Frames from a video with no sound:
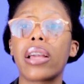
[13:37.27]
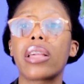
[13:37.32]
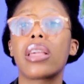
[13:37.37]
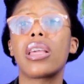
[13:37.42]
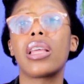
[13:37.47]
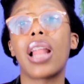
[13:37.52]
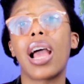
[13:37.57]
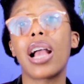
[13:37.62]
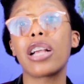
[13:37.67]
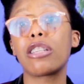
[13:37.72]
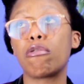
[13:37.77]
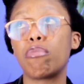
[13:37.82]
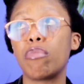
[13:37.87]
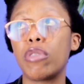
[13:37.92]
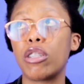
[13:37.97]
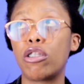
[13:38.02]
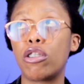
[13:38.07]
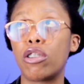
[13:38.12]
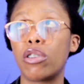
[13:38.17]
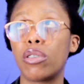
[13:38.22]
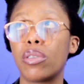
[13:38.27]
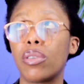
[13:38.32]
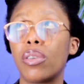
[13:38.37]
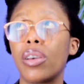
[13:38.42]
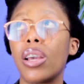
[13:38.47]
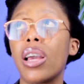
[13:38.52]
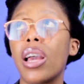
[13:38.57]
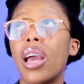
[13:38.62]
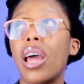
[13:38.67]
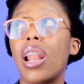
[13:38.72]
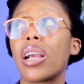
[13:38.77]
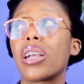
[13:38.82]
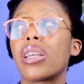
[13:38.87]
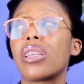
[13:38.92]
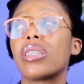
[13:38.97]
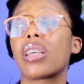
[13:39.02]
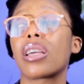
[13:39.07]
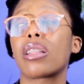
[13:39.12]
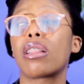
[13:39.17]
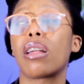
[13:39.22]
he likes me too, and
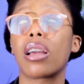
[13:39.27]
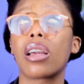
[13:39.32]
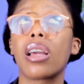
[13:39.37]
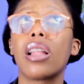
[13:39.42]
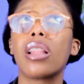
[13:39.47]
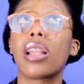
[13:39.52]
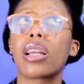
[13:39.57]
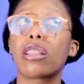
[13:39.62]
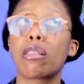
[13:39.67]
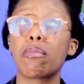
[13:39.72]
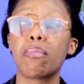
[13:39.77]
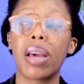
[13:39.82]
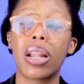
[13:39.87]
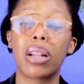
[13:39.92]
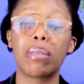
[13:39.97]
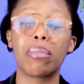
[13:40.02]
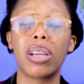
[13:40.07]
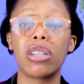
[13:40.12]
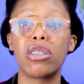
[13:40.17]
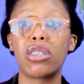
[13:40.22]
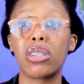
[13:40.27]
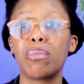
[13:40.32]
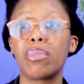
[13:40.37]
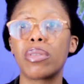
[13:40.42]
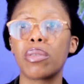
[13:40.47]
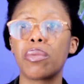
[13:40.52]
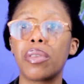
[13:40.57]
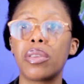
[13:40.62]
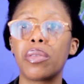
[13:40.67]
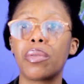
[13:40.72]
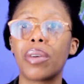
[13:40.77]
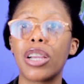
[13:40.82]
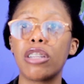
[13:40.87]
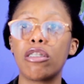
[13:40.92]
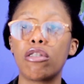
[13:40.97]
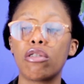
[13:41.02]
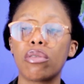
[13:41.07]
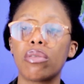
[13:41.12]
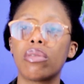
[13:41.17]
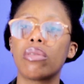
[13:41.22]
like he's like the man of my dreams. So what do
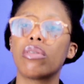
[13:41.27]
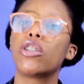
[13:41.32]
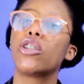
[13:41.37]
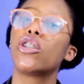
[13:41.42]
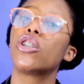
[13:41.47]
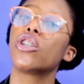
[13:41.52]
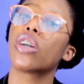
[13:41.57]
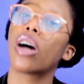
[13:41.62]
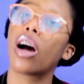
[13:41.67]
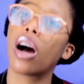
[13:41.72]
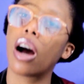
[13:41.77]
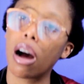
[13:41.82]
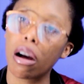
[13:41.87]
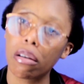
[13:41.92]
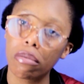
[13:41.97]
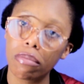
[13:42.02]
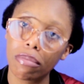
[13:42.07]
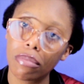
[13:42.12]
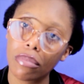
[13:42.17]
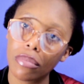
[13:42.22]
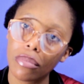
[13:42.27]
I do? Shut up.